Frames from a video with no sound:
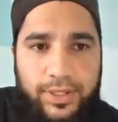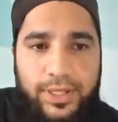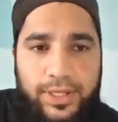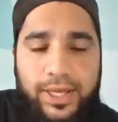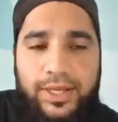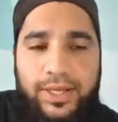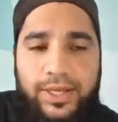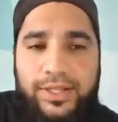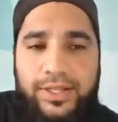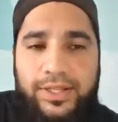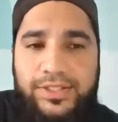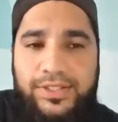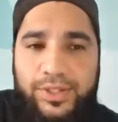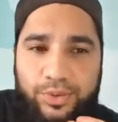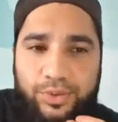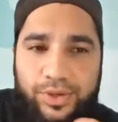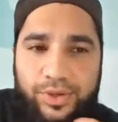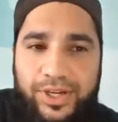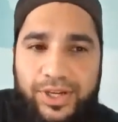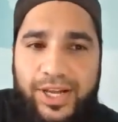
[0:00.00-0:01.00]
Yeah,
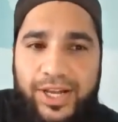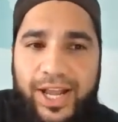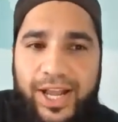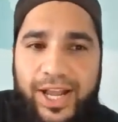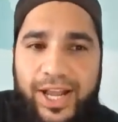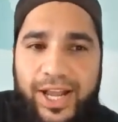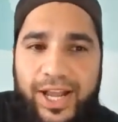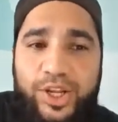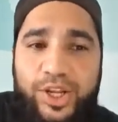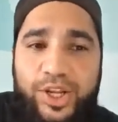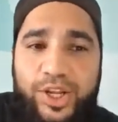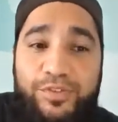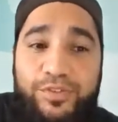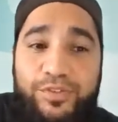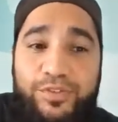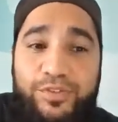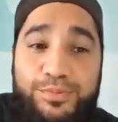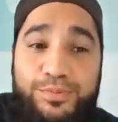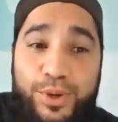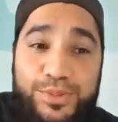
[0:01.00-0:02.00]
so I don't know if
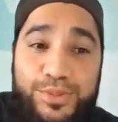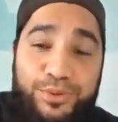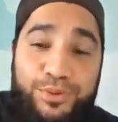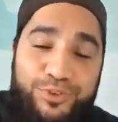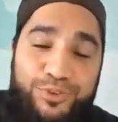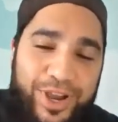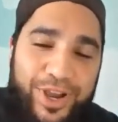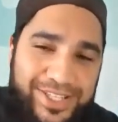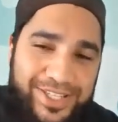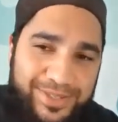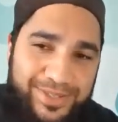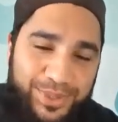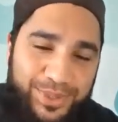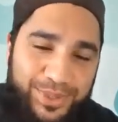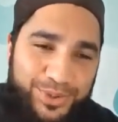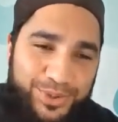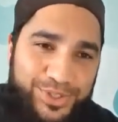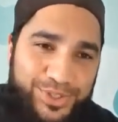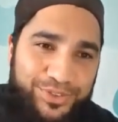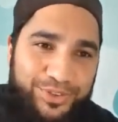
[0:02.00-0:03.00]
it's possible for us
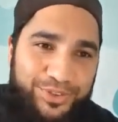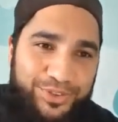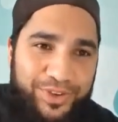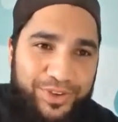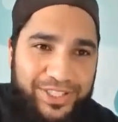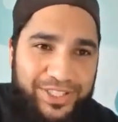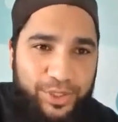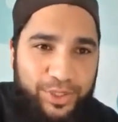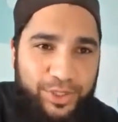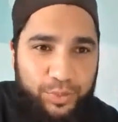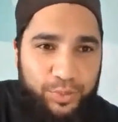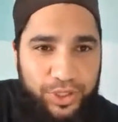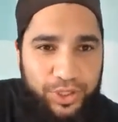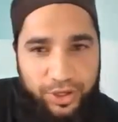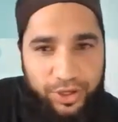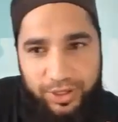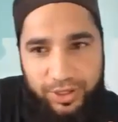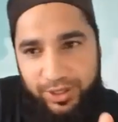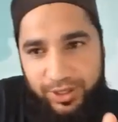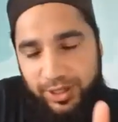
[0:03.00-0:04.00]
because of the fact that we are.